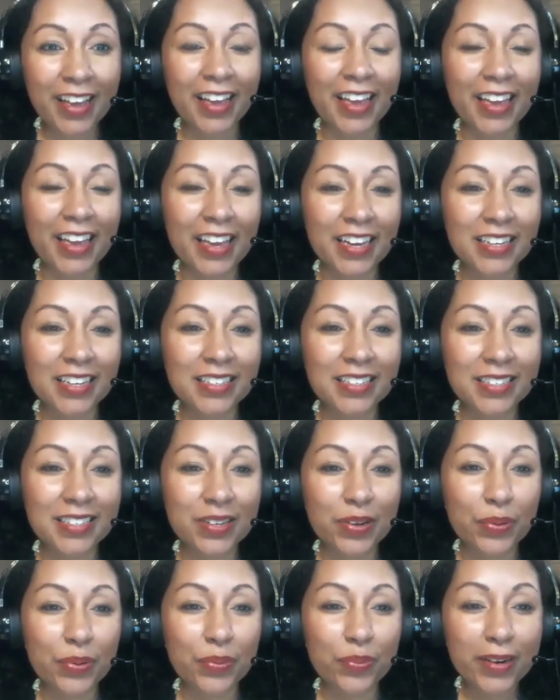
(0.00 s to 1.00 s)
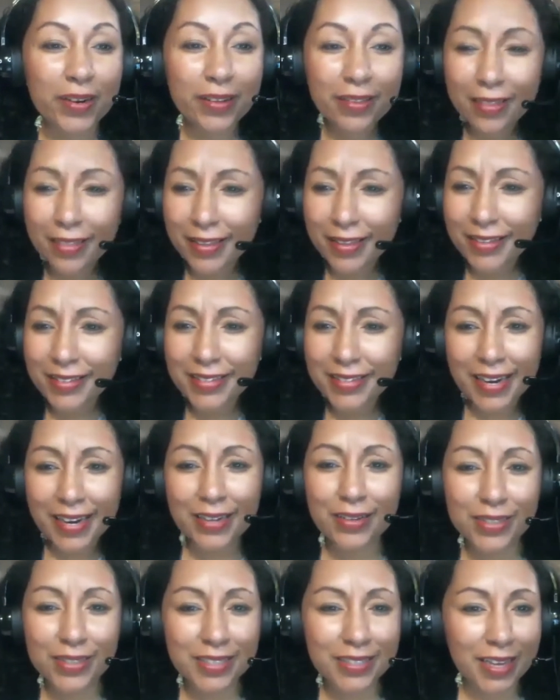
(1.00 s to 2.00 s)
And one of the things that I
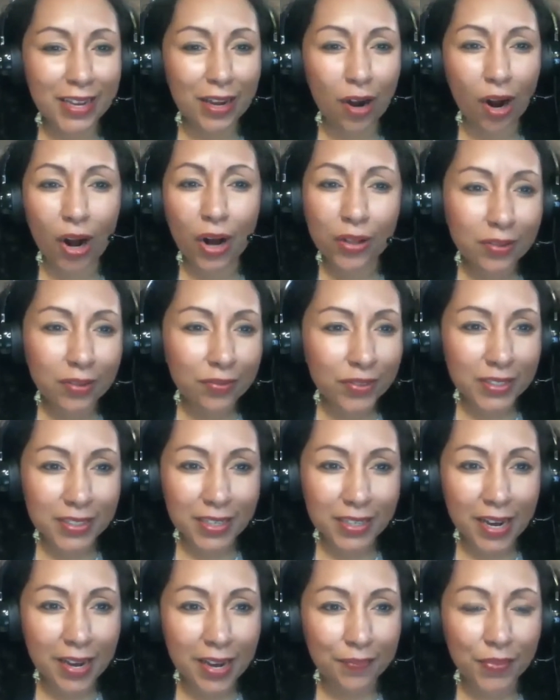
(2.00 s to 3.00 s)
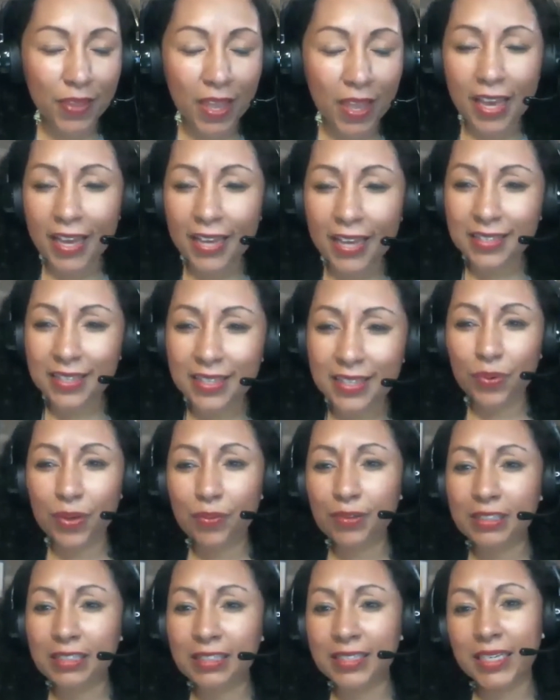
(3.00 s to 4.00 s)
used to say all of the time is that we
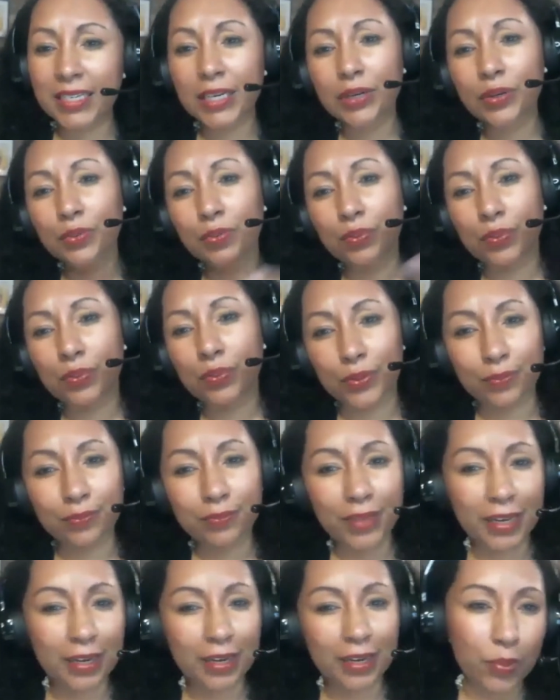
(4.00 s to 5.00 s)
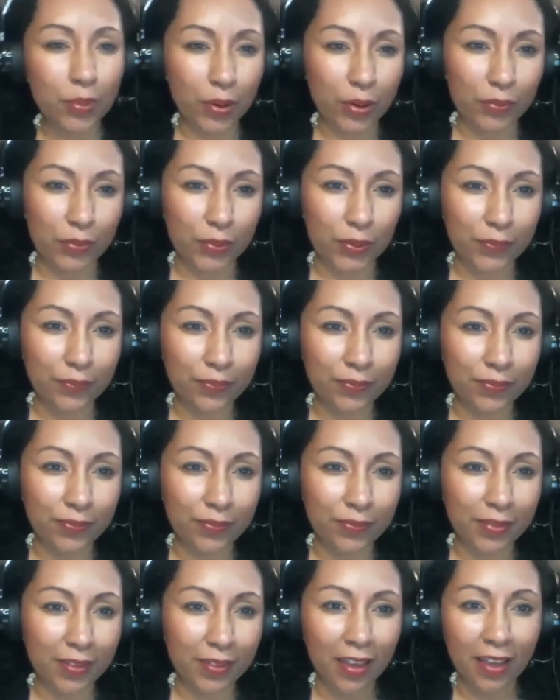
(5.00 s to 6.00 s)
would sit in a room, like a boardroom,
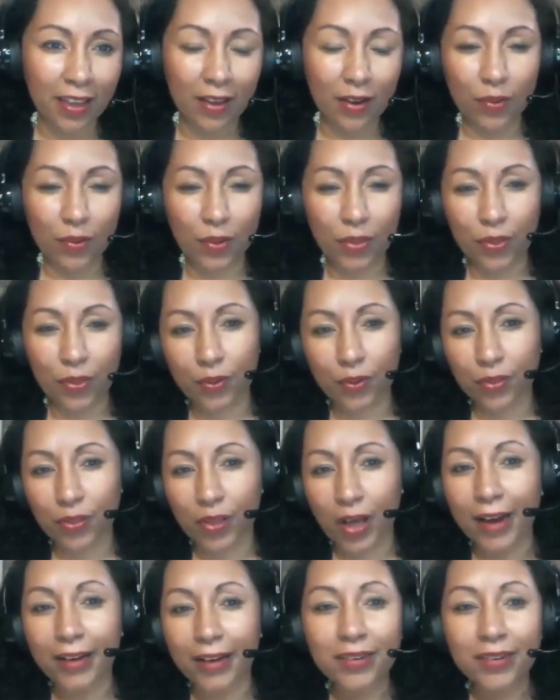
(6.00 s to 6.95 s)
with a lot of